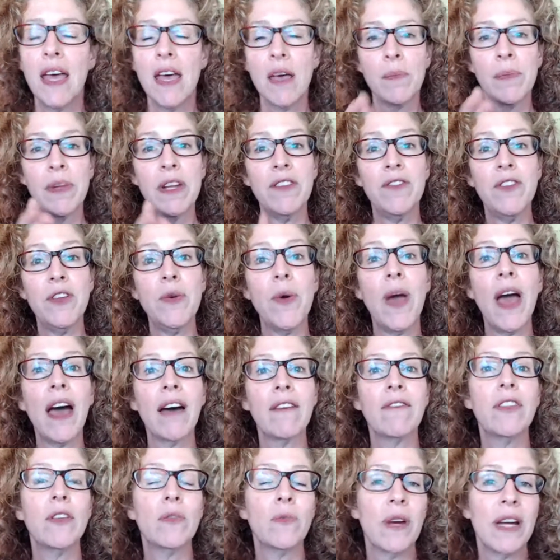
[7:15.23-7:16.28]
But if you
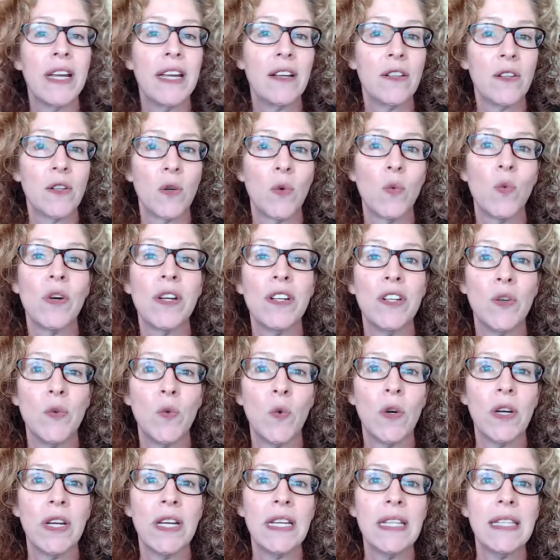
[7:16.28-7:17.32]
have the regular
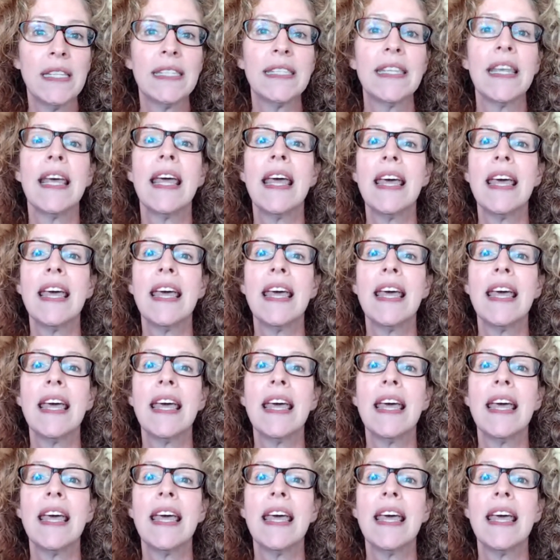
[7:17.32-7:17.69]
one-to-ones,